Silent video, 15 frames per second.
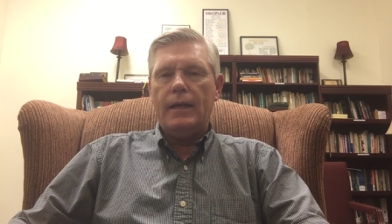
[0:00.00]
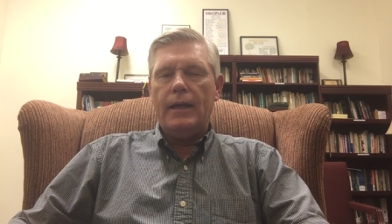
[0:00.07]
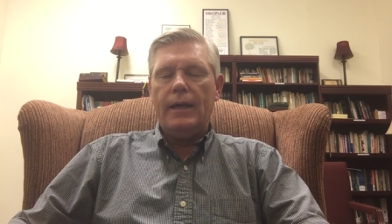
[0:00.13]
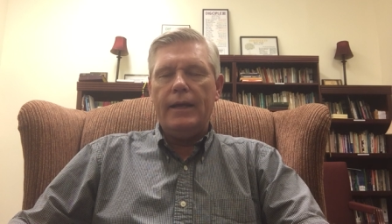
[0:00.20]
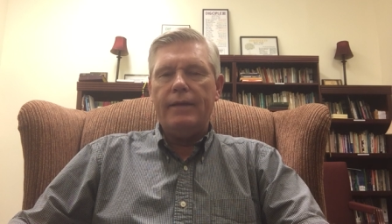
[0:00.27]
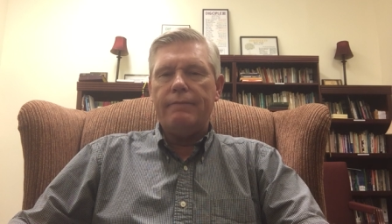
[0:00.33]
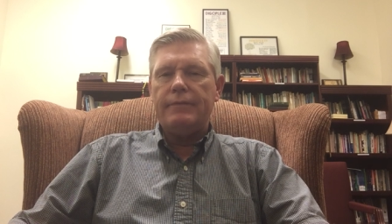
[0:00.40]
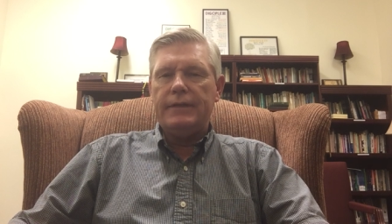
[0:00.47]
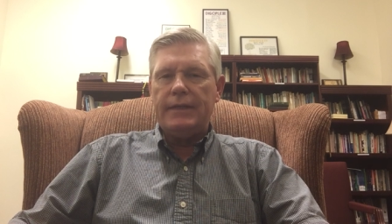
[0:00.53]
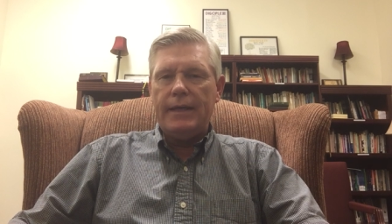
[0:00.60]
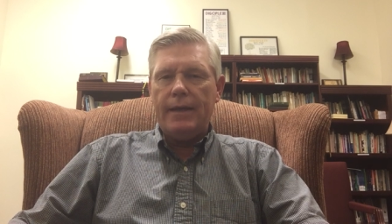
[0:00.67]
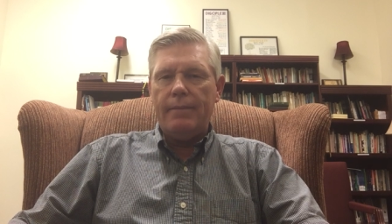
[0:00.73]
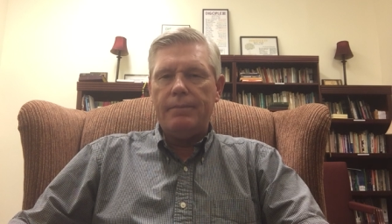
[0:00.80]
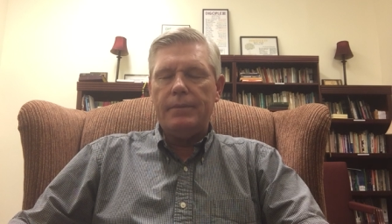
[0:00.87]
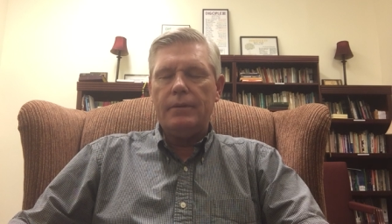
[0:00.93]
I have
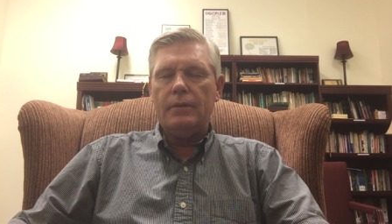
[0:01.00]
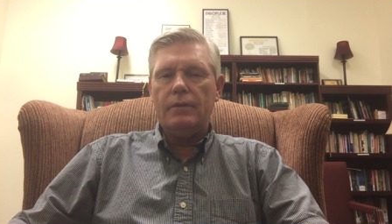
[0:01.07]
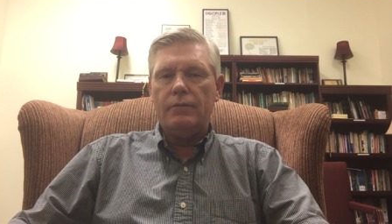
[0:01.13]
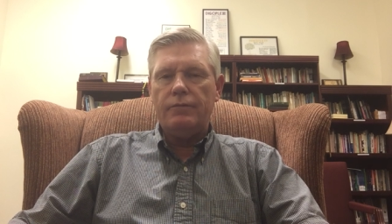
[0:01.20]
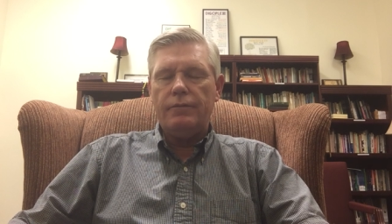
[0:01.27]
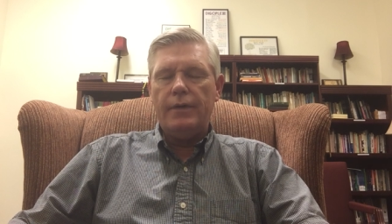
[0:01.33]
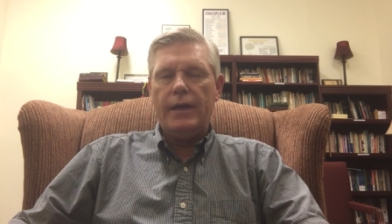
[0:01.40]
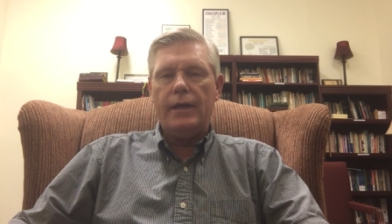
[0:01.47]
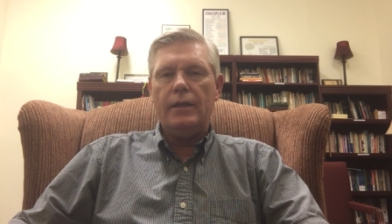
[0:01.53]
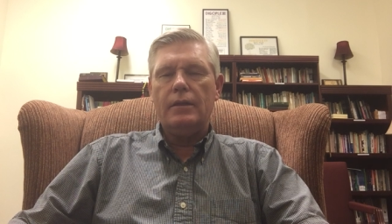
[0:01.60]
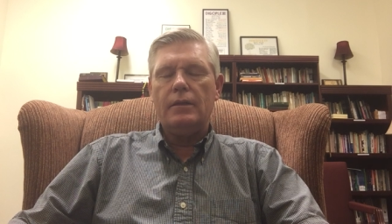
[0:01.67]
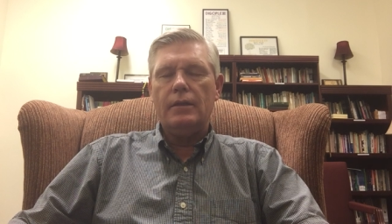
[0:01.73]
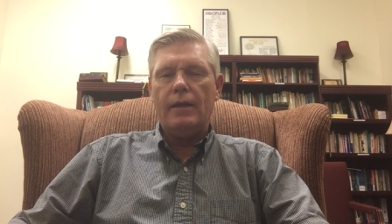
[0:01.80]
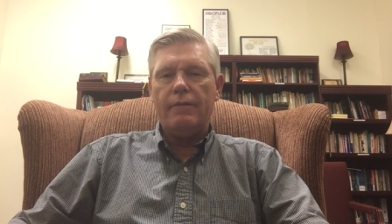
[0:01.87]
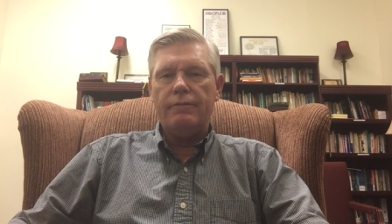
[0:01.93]
kept the
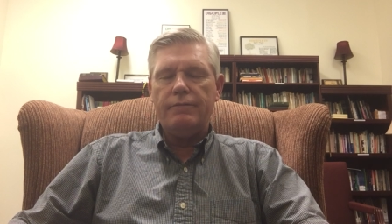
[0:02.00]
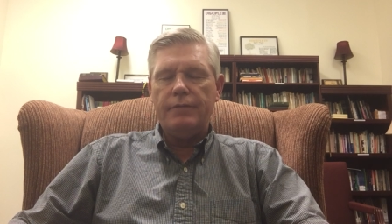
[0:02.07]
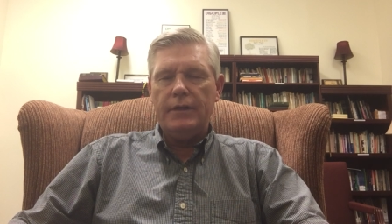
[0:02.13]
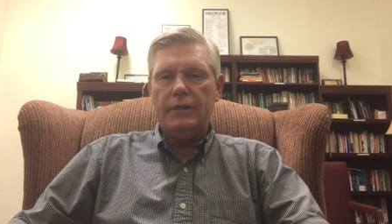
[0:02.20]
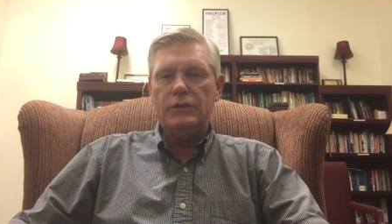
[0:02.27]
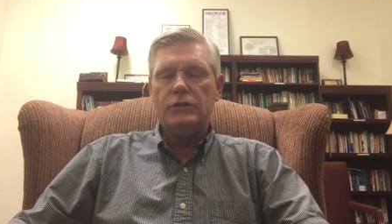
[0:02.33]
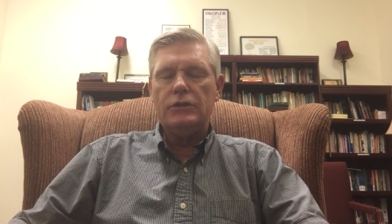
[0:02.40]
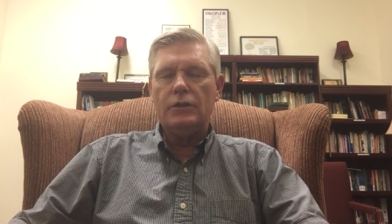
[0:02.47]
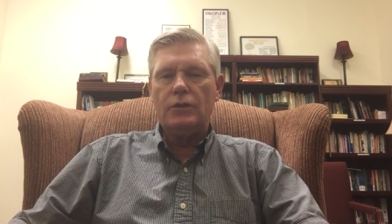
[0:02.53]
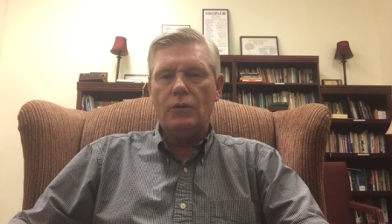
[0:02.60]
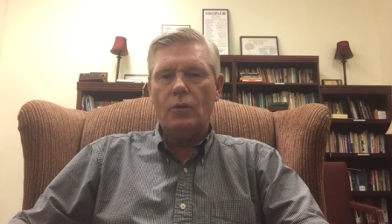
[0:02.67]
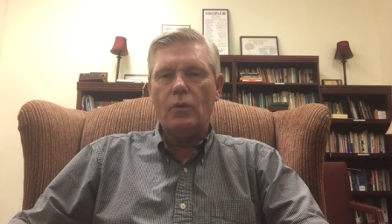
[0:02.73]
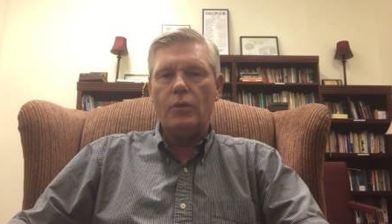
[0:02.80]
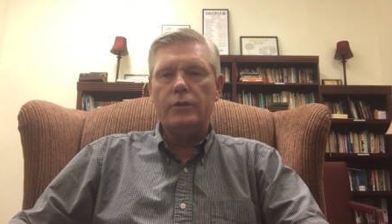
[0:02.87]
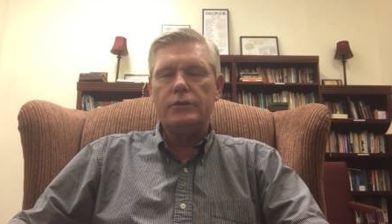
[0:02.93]
faith. I've finished the
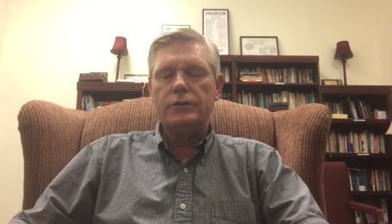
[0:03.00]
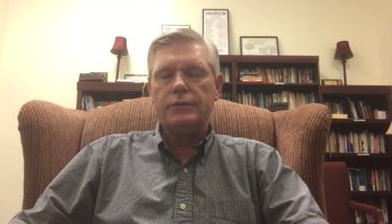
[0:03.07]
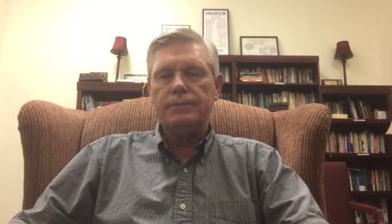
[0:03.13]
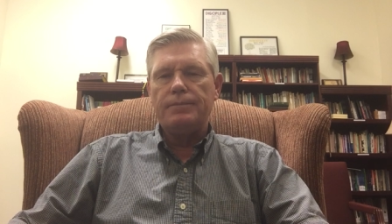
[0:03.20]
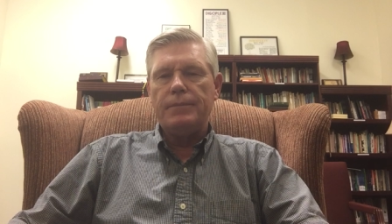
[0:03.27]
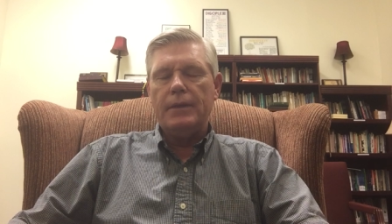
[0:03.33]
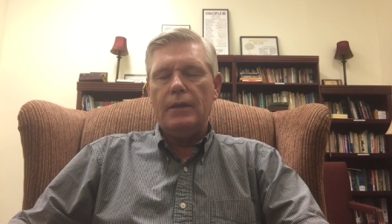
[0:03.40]
course.